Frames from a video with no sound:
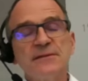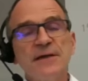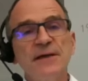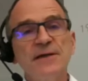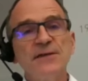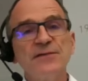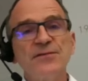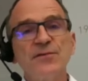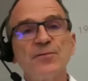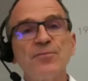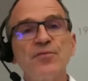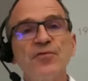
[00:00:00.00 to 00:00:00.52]

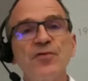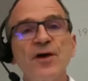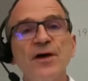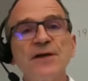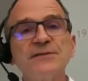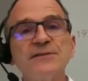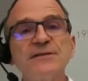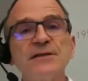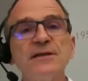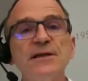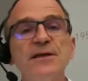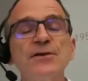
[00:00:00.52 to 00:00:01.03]
a
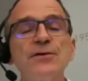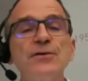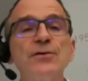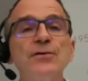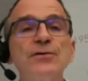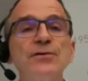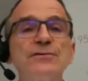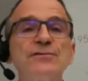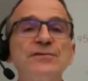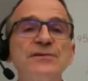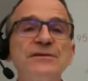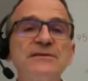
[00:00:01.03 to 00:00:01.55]
surprisingly
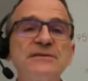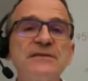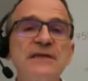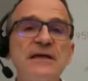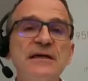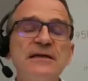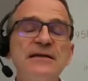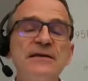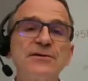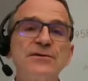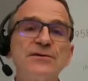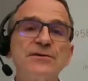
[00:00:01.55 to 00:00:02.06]
good result